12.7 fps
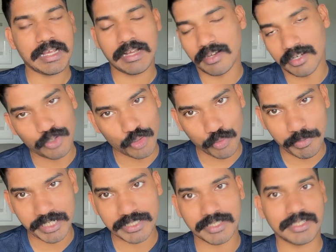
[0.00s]
A low
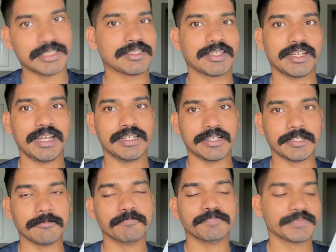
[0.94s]
pressure is
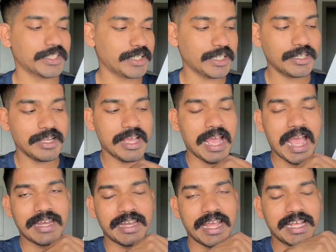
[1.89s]
created, right?
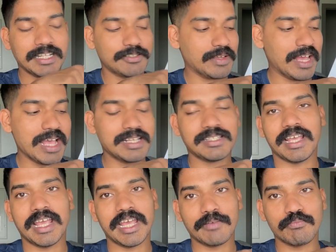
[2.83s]
And as
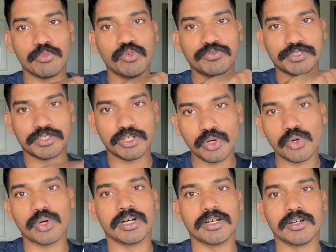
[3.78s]
air moves
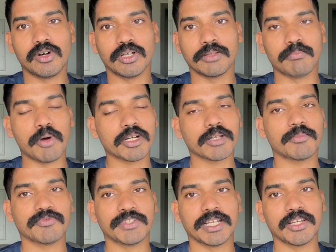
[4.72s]
slower on the bottom
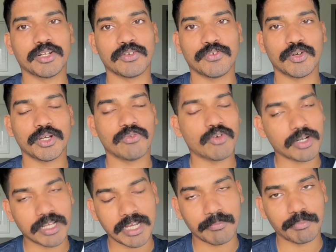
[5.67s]
of the aerofoil,
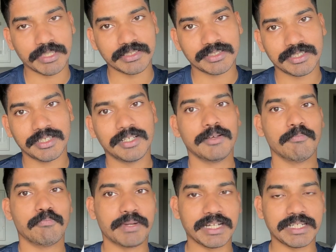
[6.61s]
what happens?
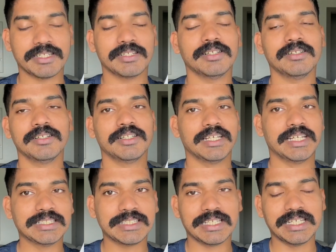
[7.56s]
Pressure
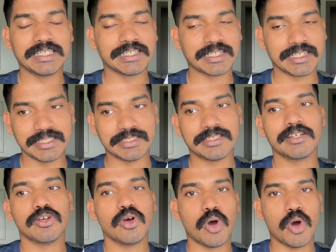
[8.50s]
is increased,
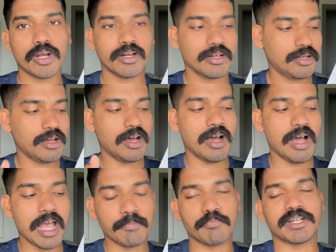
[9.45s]
or a
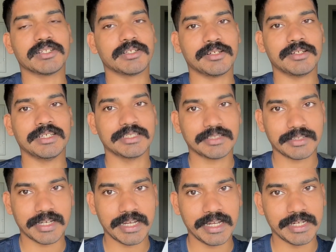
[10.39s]
high pressure is
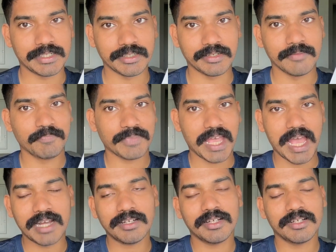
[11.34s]
created,
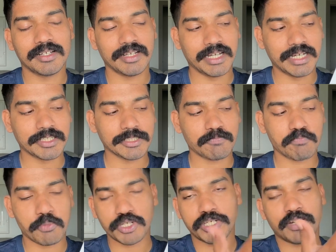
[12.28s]
and it is
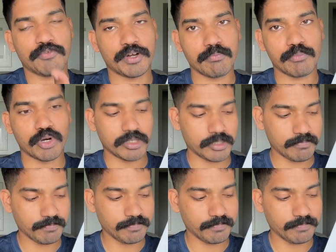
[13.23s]
pushed from bottom.